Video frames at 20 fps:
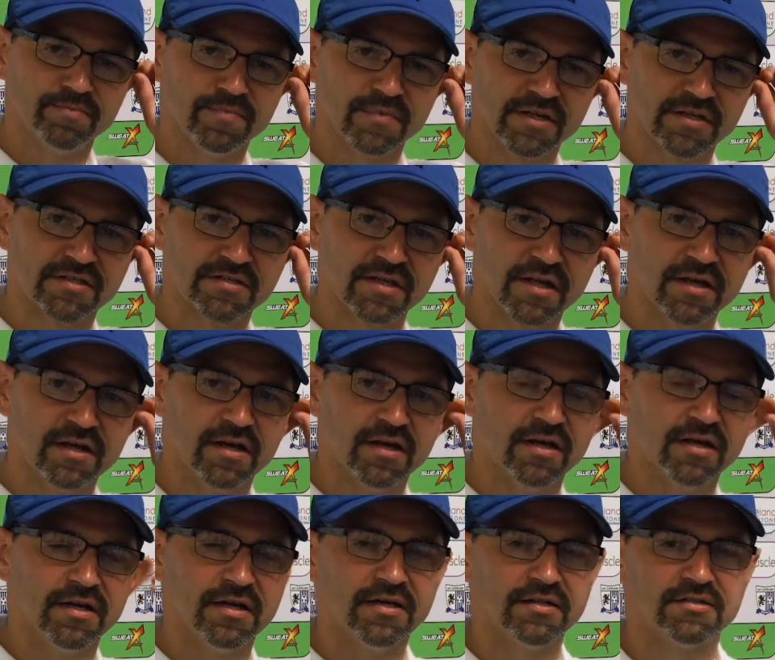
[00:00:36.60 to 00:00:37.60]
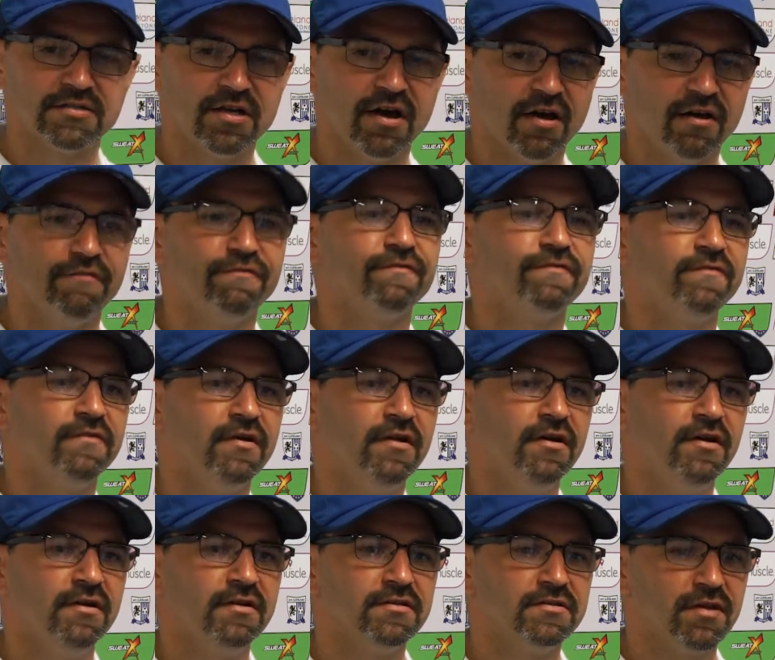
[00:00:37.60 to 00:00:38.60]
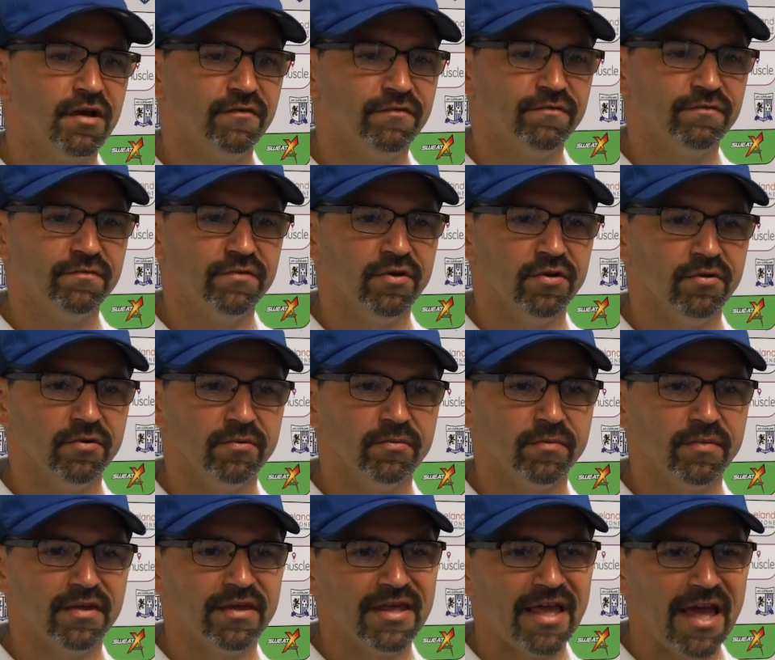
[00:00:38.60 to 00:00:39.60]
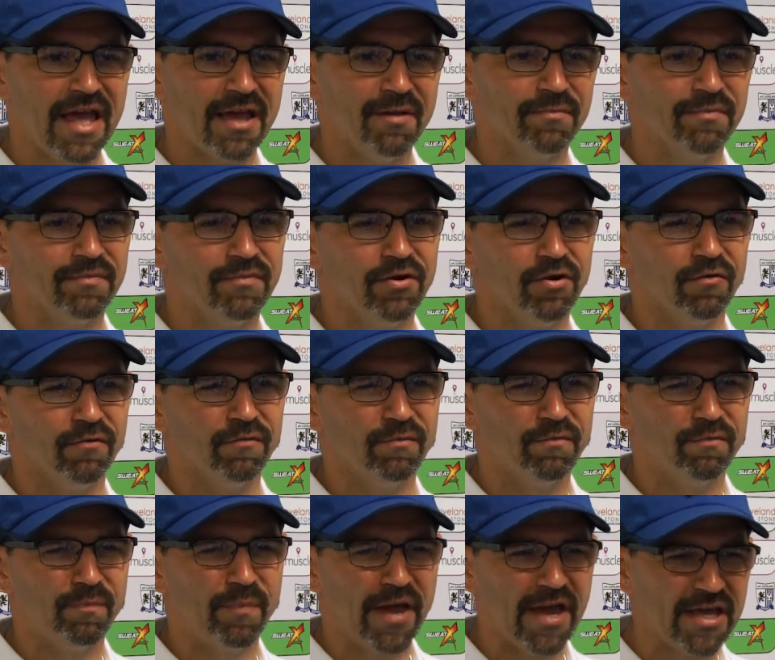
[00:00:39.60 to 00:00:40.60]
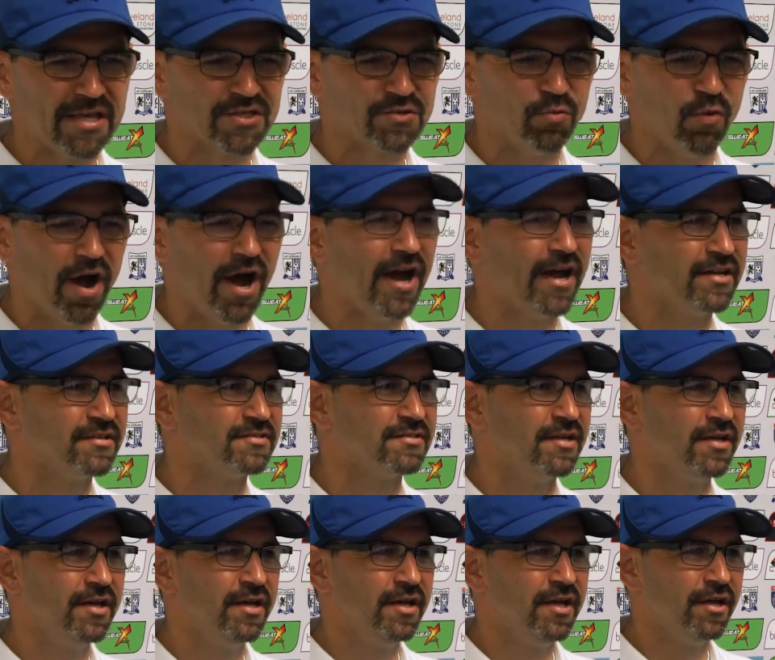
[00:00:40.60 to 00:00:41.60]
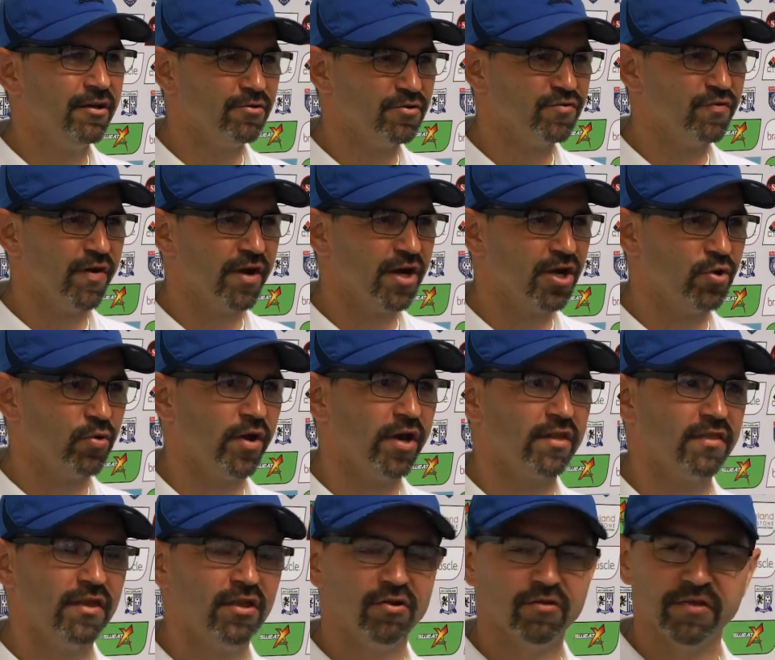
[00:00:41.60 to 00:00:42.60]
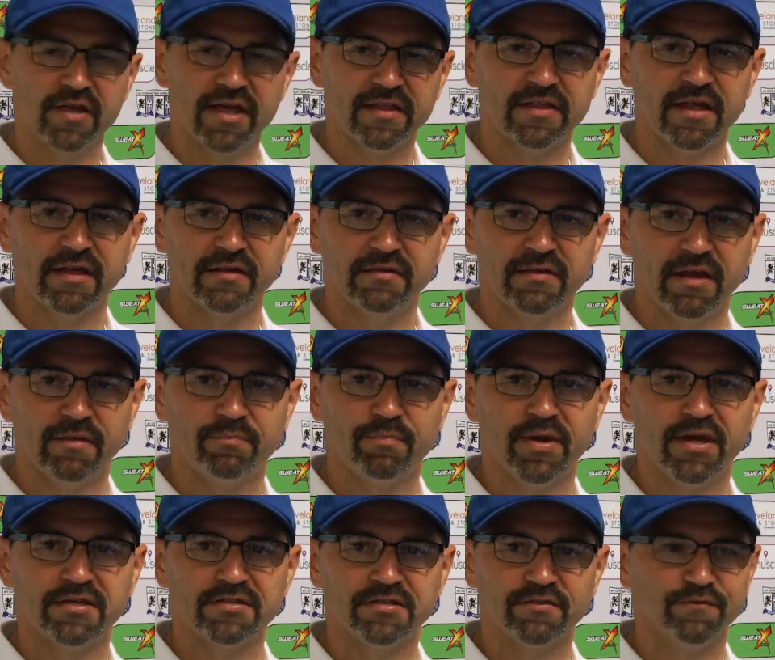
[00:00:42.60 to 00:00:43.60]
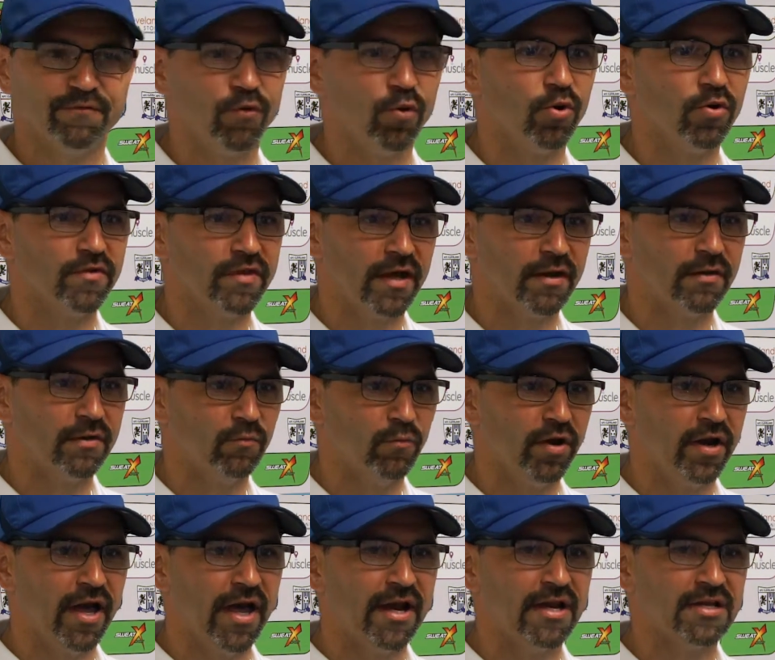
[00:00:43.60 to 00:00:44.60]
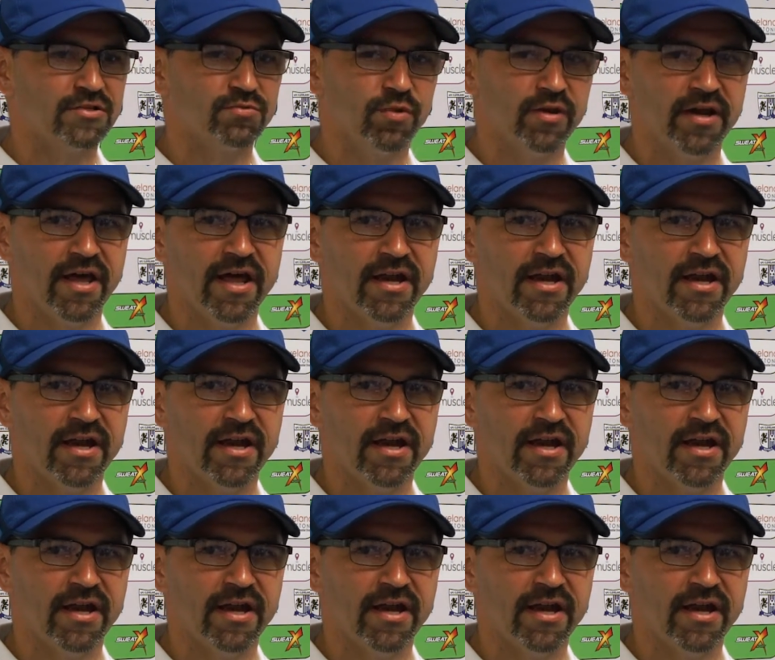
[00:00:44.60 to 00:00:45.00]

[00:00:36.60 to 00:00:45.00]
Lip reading: like I said, a tough game. Pace wise, it was very quick. They had that pacey forward that went at us,